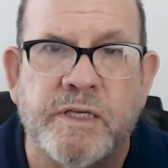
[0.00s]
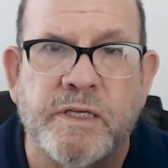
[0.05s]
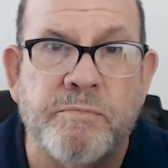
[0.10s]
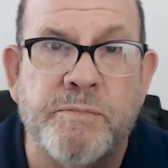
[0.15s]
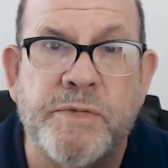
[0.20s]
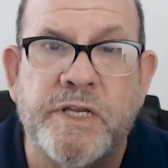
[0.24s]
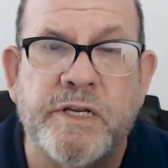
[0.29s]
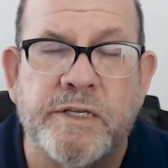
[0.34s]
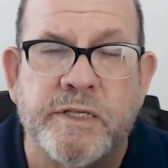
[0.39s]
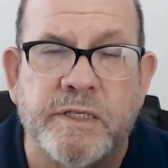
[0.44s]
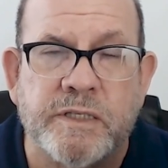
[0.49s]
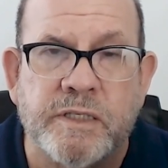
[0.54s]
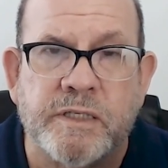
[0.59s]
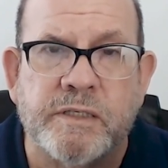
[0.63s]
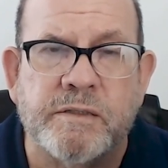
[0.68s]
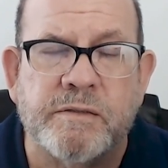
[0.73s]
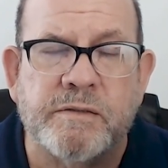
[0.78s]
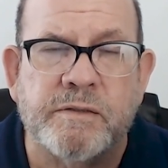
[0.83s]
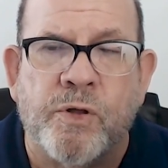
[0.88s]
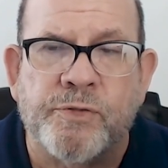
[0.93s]

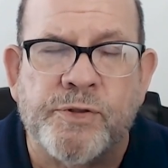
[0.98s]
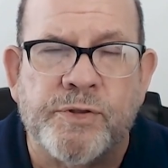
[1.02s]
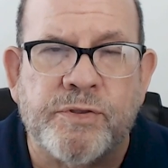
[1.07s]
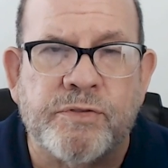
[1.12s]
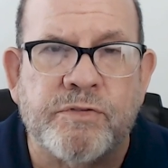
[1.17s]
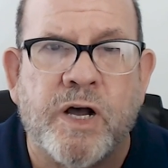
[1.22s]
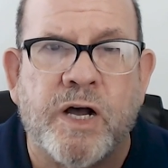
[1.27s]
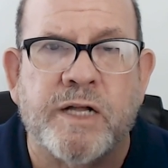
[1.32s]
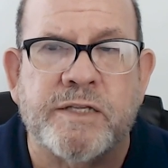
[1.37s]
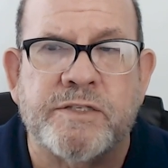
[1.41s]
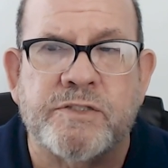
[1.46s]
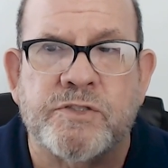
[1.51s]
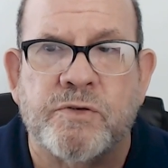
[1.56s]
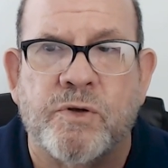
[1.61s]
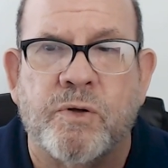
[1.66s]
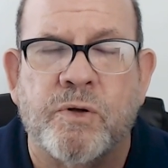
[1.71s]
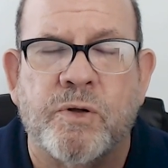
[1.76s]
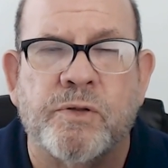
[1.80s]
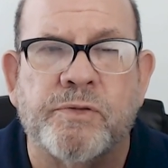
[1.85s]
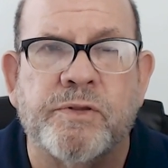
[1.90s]
Immediately. All the thoughts,
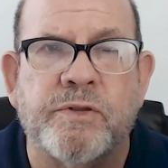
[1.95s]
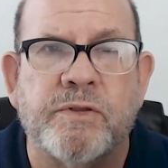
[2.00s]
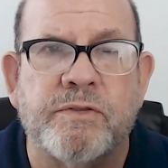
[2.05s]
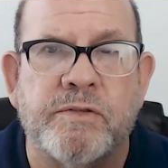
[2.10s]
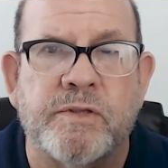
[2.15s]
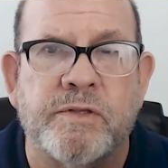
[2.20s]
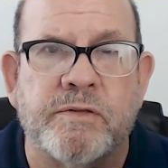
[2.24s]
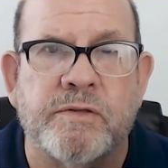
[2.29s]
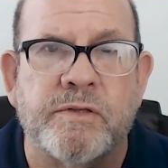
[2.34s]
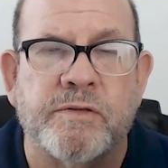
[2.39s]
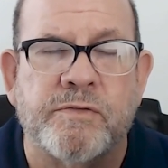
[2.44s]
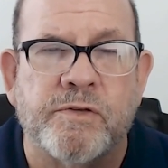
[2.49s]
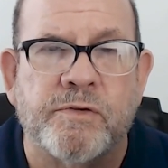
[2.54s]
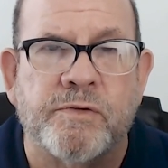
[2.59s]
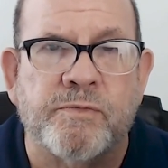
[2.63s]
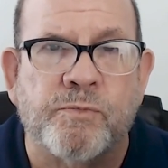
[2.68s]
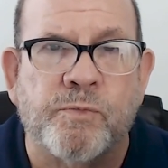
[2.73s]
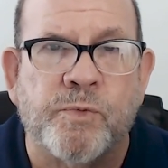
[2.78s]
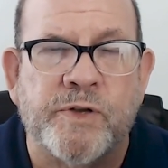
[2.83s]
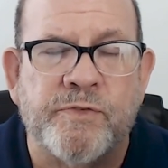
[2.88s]
all the, the,
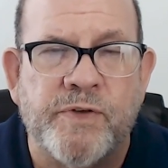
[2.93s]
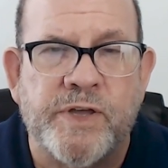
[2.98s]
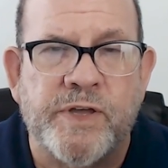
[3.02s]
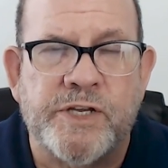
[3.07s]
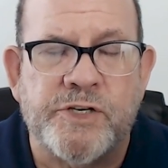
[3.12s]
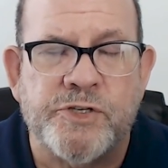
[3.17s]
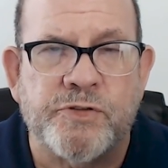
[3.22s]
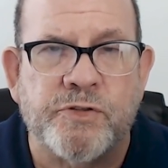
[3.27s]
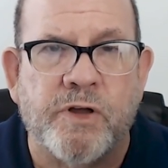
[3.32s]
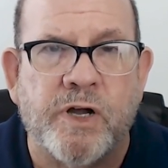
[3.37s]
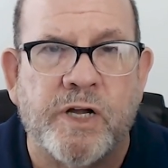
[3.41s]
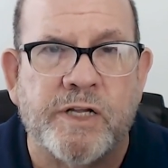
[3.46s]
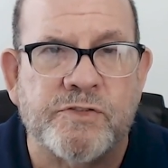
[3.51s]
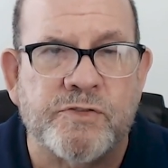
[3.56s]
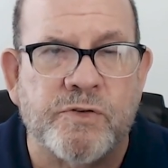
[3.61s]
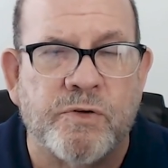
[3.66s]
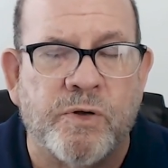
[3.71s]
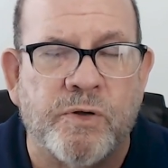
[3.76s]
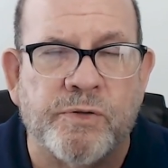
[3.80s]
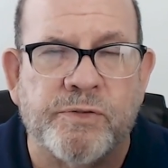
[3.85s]
the revenge
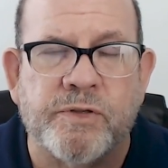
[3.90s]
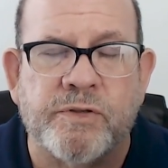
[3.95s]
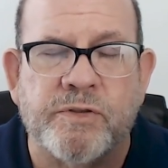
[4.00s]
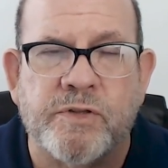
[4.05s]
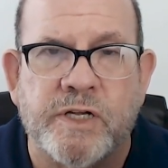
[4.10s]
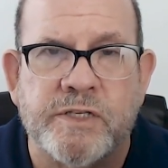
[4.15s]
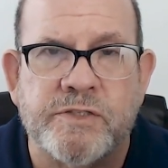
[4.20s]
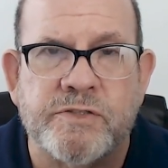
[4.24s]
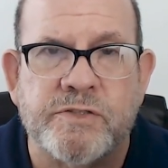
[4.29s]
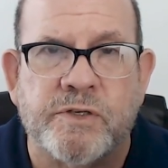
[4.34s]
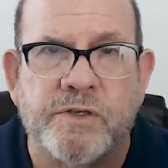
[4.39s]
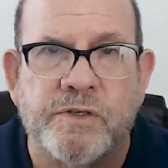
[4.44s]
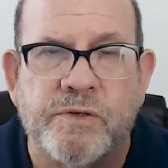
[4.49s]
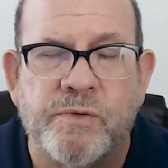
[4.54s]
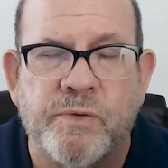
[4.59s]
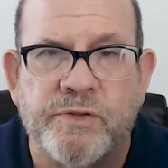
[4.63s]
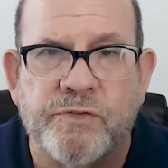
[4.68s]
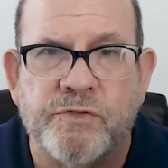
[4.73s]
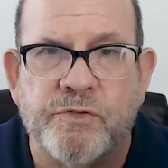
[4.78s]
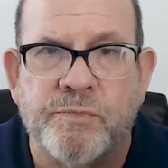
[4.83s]
thoughts, all the thoughts that are
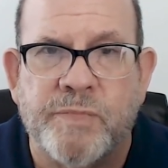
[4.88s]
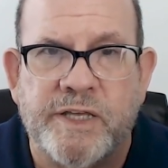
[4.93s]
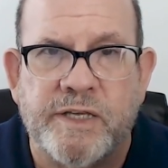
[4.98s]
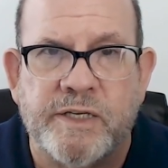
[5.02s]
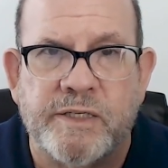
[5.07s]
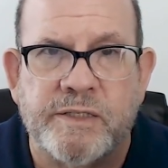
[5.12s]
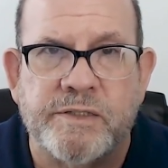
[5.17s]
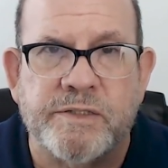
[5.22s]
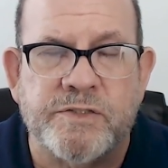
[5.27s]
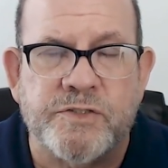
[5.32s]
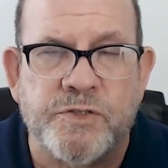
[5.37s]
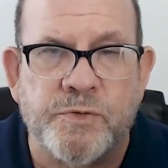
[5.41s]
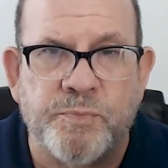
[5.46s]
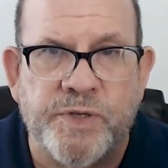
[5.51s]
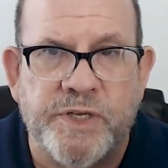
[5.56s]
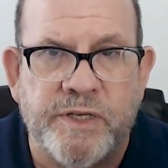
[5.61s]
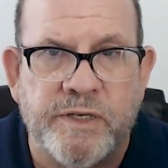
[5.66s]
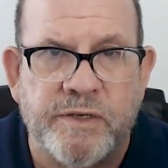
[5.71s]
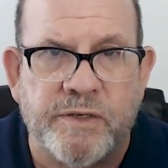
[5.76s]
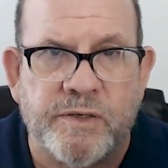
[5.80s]
going through my head
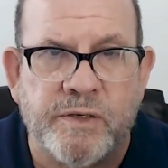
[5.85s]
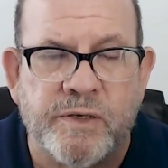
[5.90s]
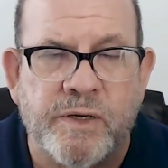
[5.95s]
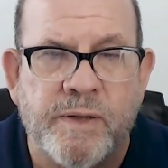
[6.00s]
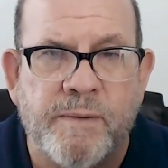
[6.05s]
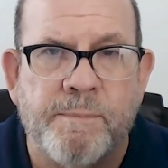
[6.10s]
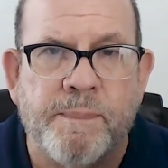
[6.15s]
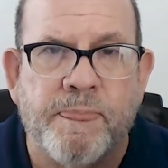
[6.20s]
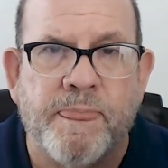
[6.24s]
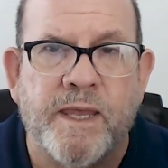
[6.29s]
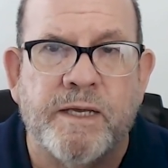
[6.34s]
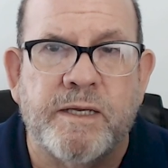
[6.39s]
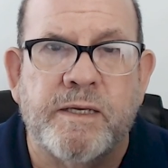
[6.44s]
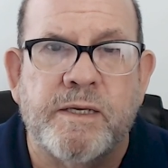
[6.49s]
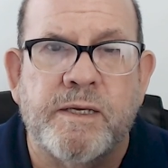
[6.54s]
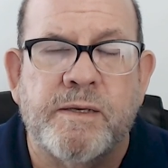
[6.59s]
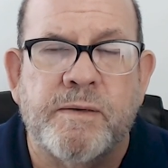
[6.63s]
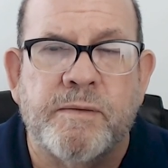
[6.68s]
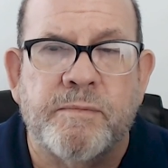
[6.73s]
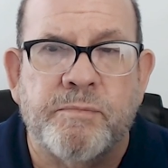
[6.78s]
disappear
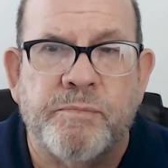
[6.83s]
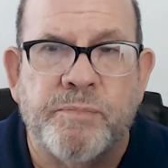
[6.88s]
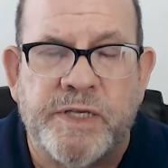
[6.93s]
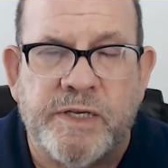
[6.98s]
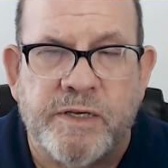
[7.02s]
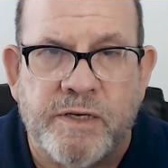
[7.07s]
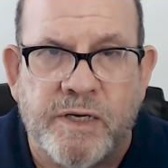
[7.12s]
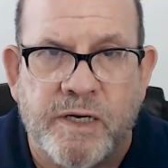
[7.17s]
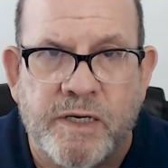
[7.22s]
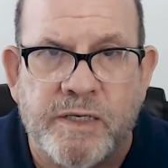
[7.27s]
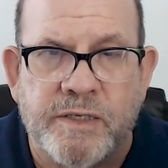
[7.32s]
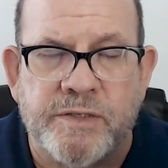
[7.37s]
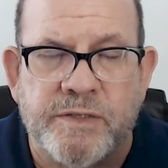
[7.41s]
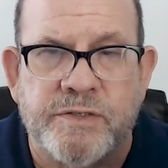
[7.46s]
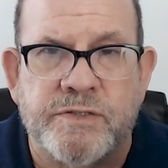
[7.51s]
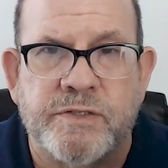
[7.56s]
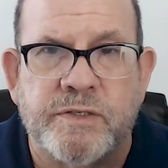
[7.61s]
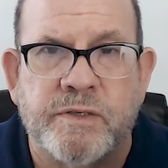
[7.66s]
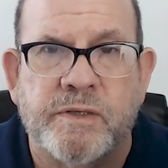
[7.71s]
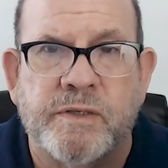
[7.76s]

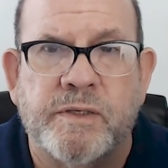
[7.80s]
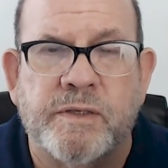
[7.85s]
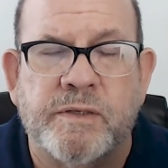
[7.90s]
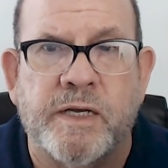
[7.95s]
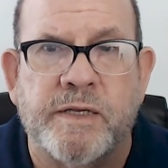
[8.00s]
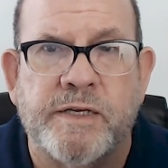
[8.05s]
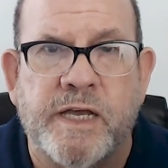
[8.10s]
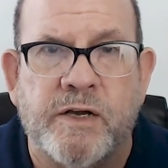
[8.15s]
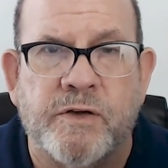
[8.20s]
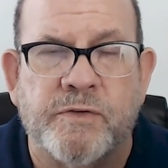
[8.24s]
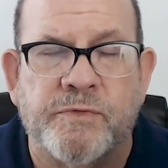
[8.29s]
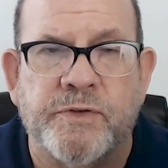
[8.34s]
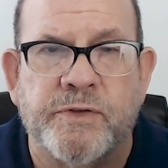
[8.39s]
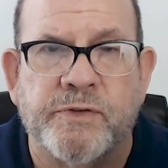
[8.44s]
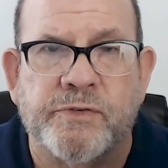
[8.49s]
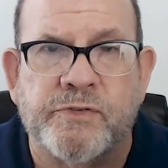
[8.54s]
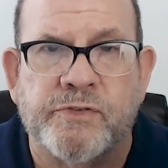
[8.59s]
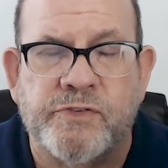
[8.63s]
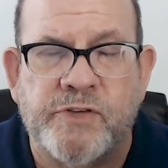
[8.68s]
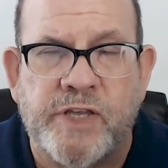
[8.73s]
because I now
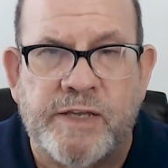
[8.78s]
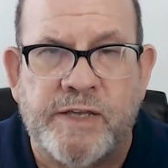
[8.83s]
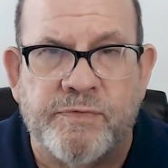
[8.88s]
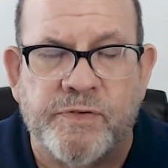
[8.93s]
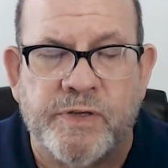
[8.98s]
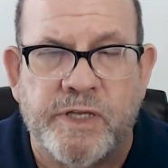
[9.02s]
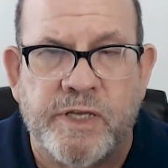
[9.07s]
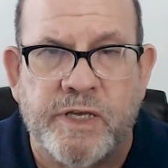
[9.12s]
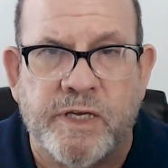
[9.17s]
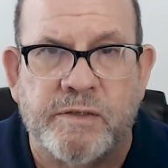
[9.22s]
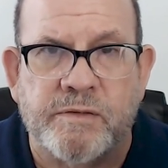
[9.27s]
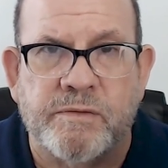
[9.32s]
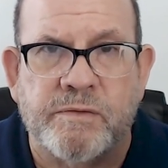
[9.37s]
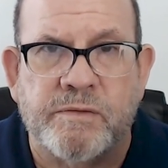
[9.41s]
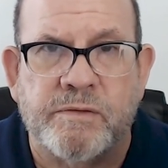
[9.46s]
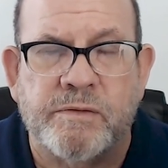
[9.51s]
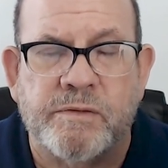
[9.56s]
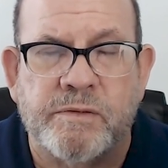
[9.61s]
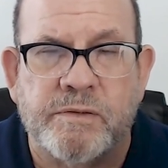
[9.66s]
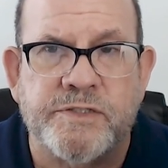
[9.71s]
feel safe again.